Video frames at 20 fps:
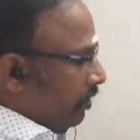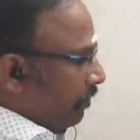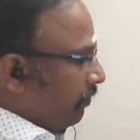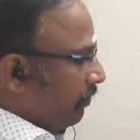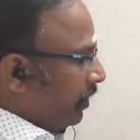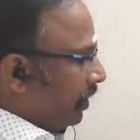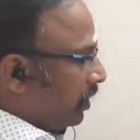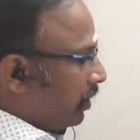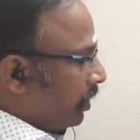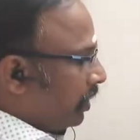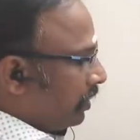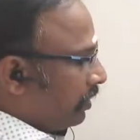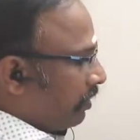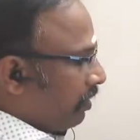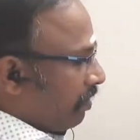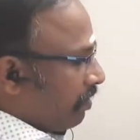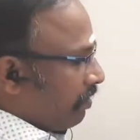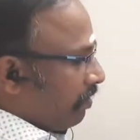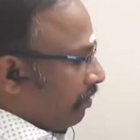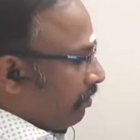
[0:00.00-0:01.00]
We got
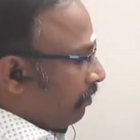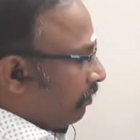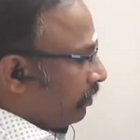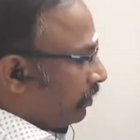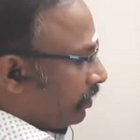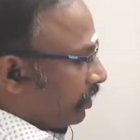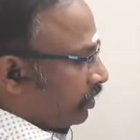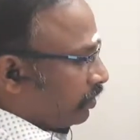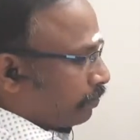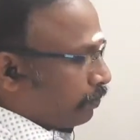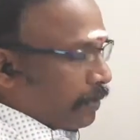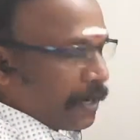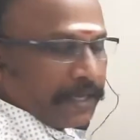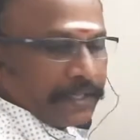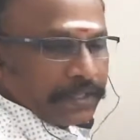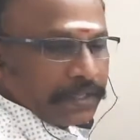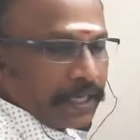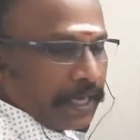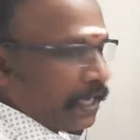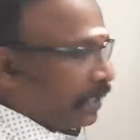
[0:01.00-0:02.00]
these
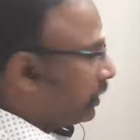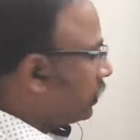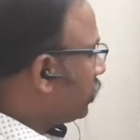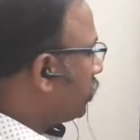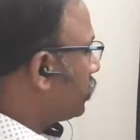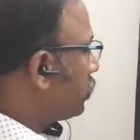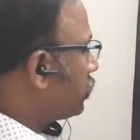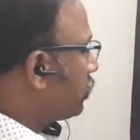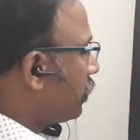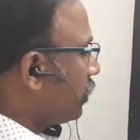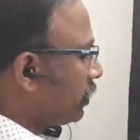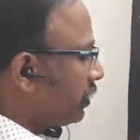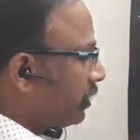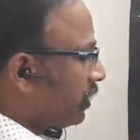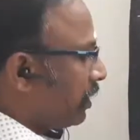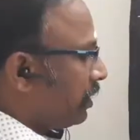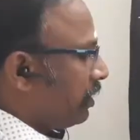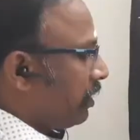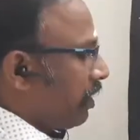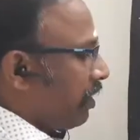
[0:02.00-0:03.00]
points like this.
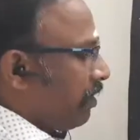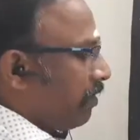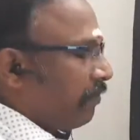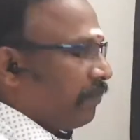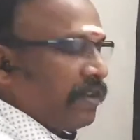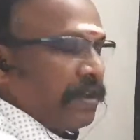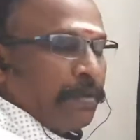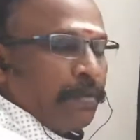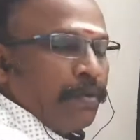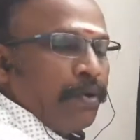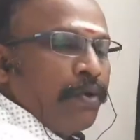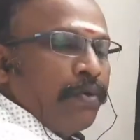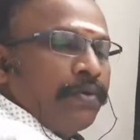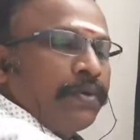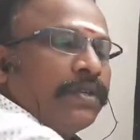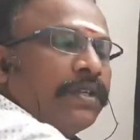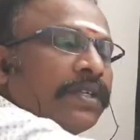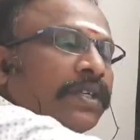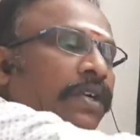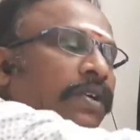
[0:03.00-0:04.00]
Then we move
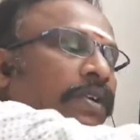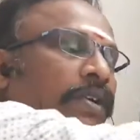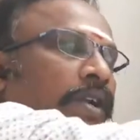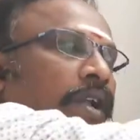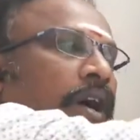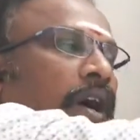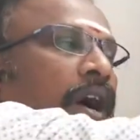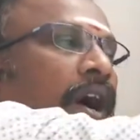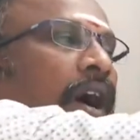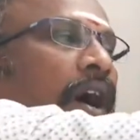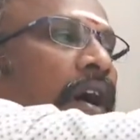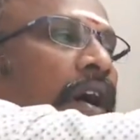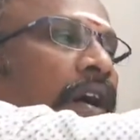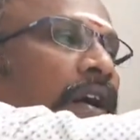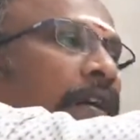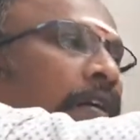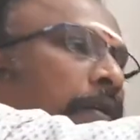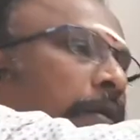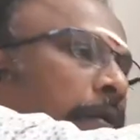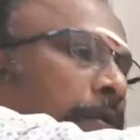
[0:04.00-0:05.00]
down
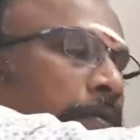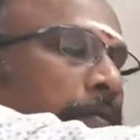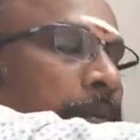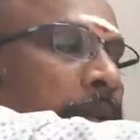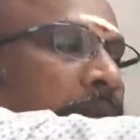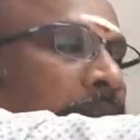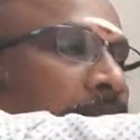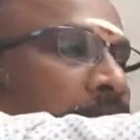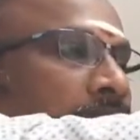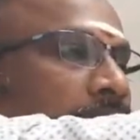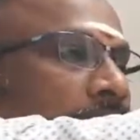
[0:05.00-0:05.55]
behind